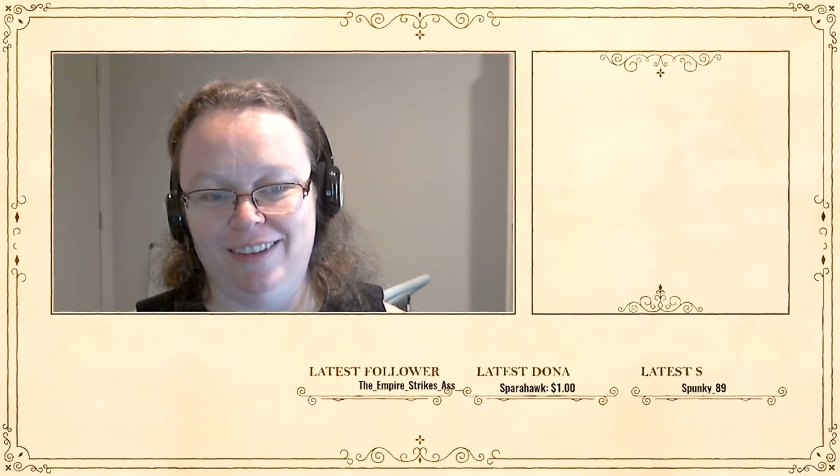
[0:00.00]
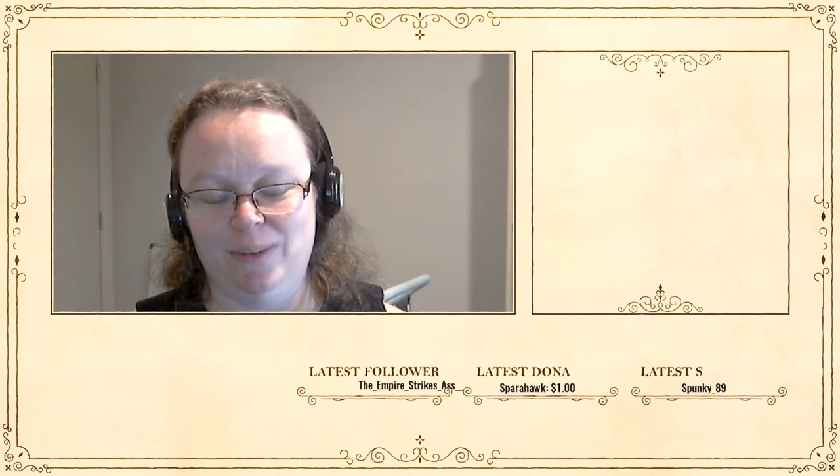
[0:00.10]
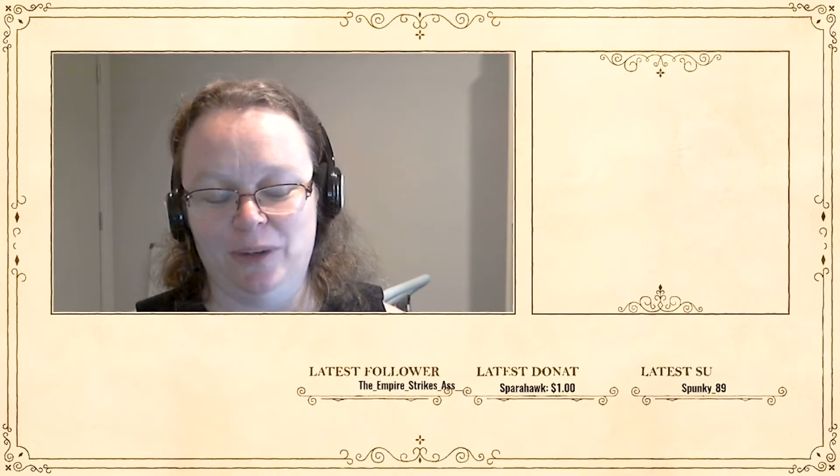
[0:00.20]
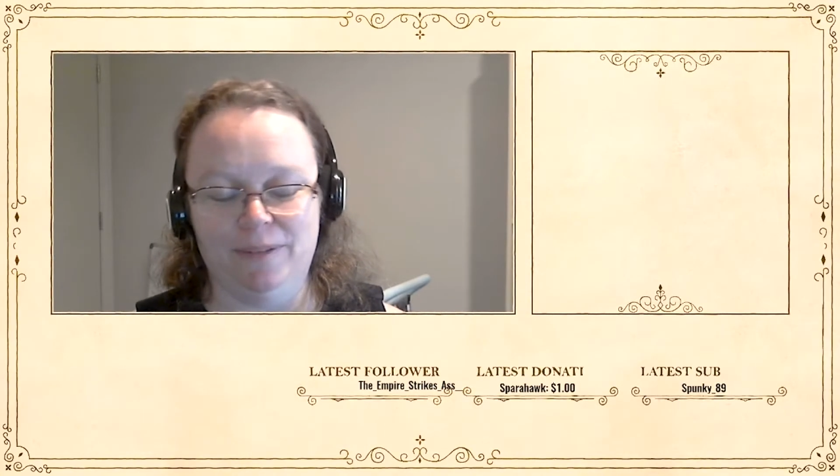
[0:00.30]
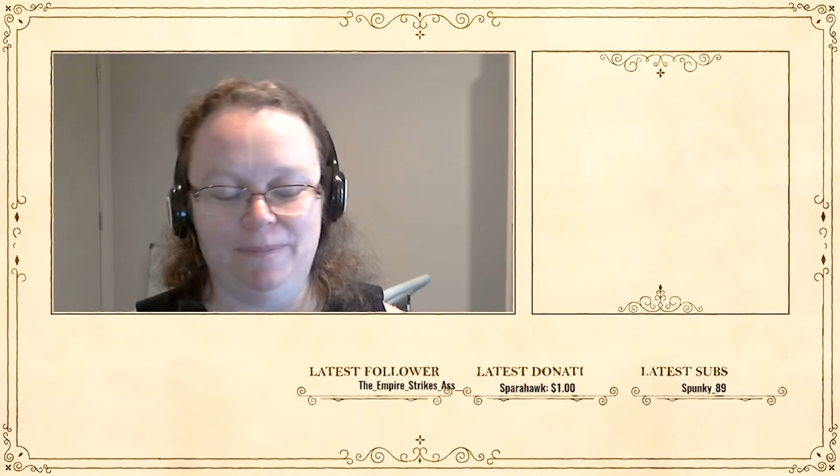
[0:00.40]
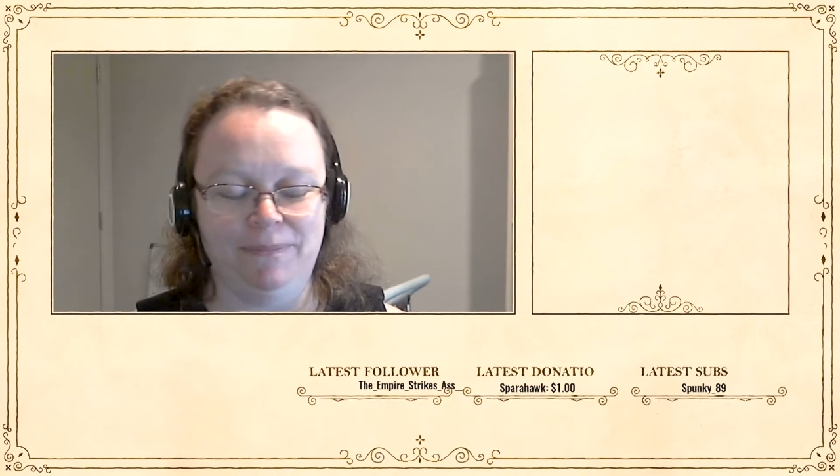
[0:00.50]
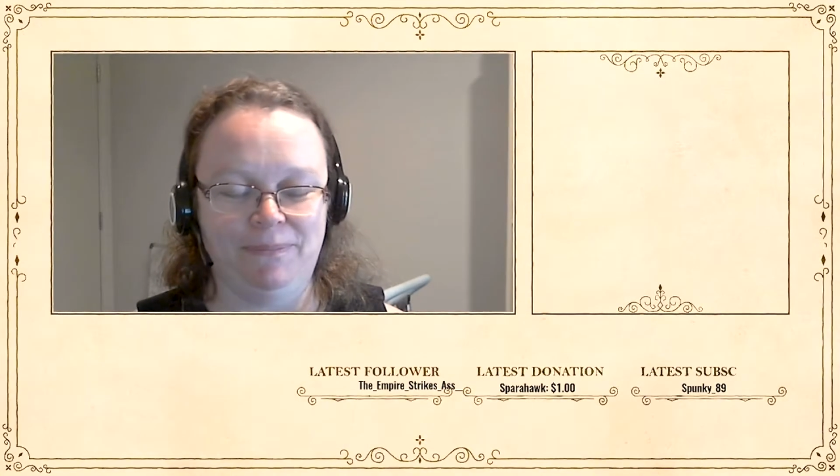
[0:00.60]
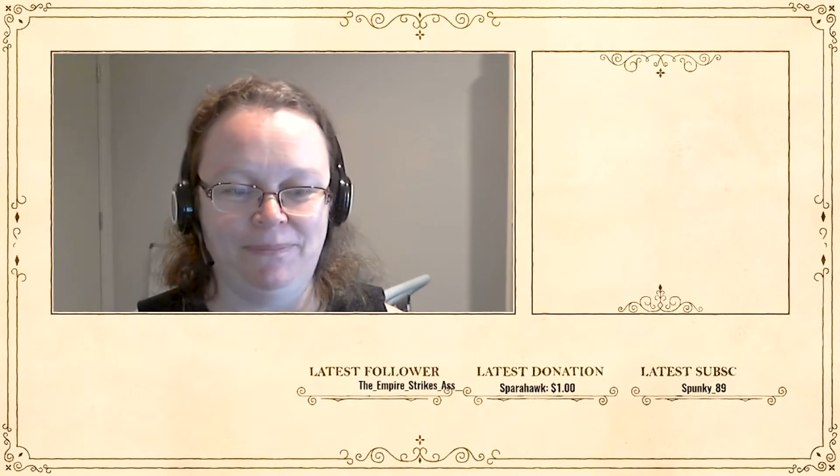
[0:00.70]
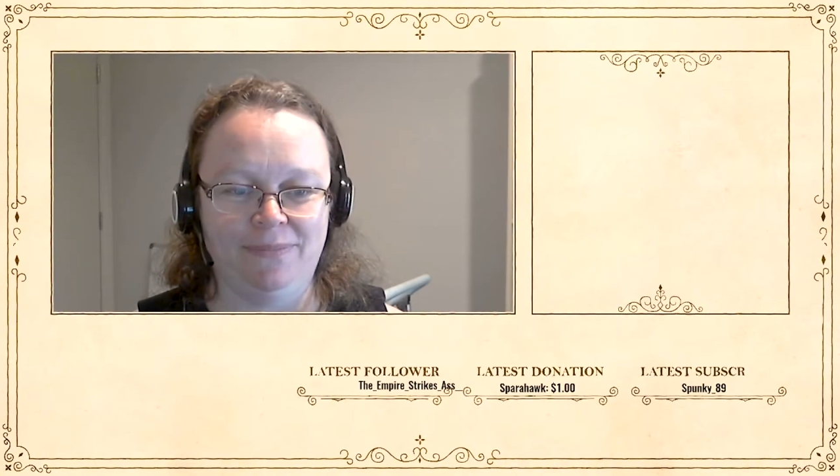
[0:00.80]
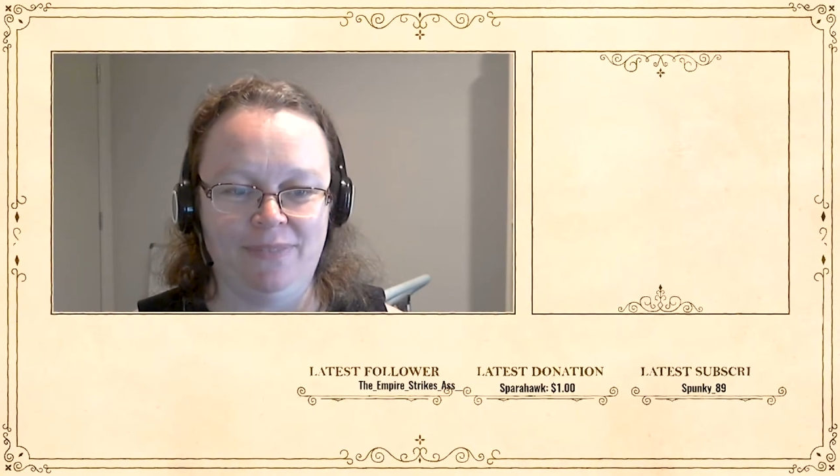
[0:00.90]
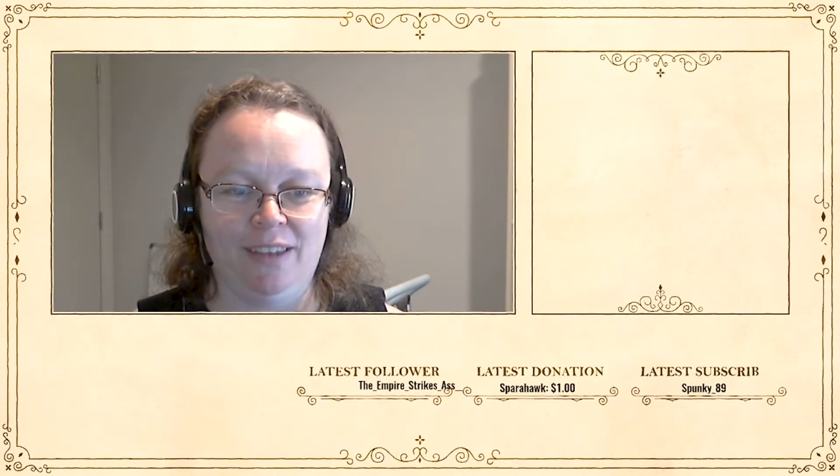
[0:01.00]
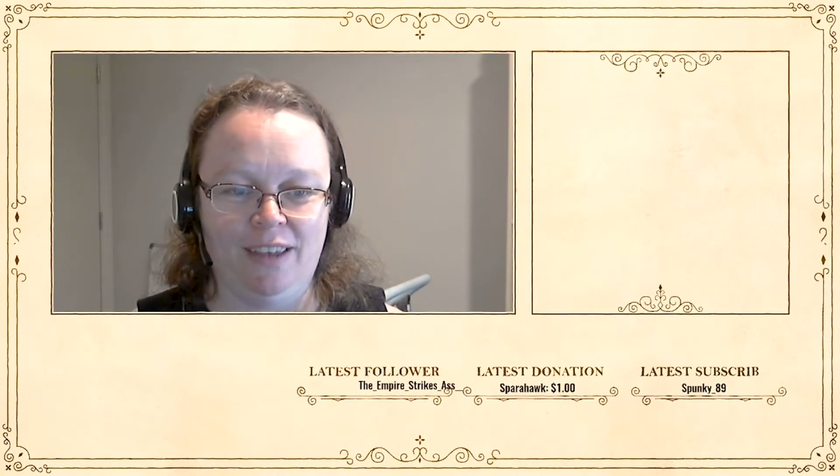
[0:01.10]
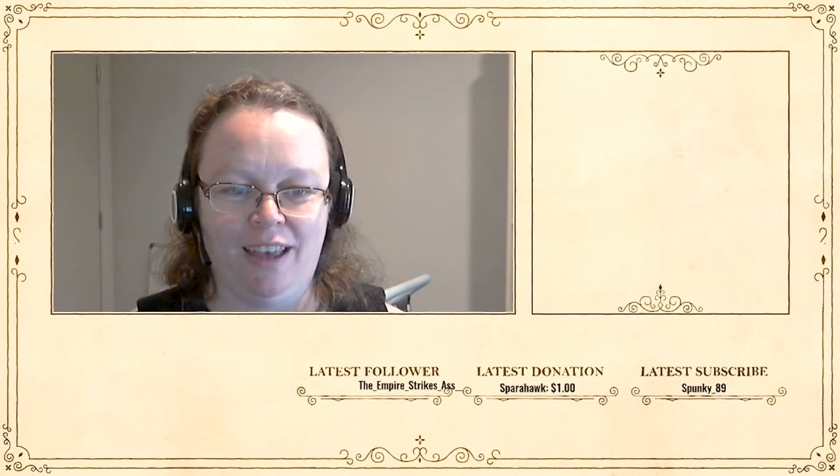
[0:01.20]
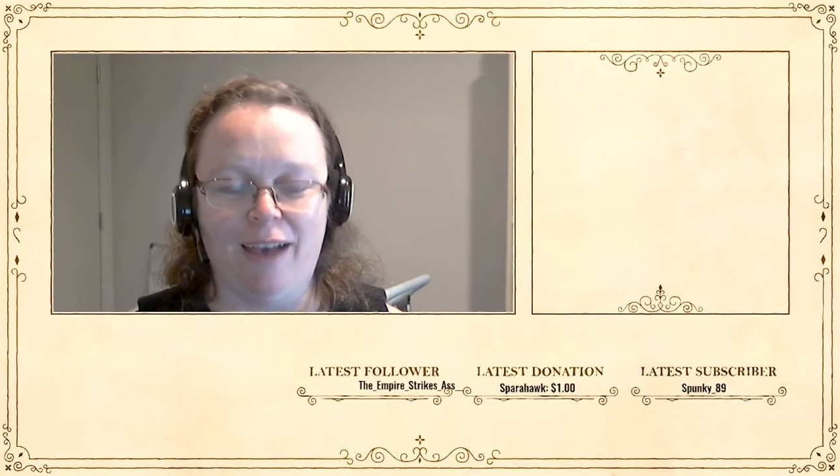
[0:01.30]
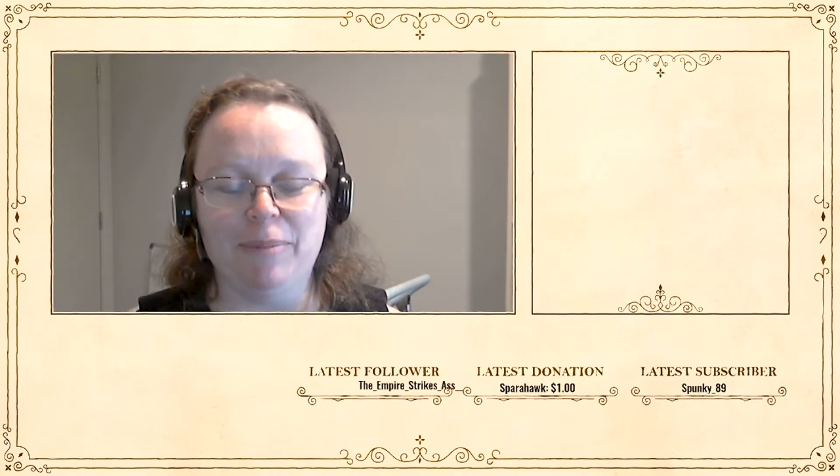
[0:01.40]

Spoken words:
well, I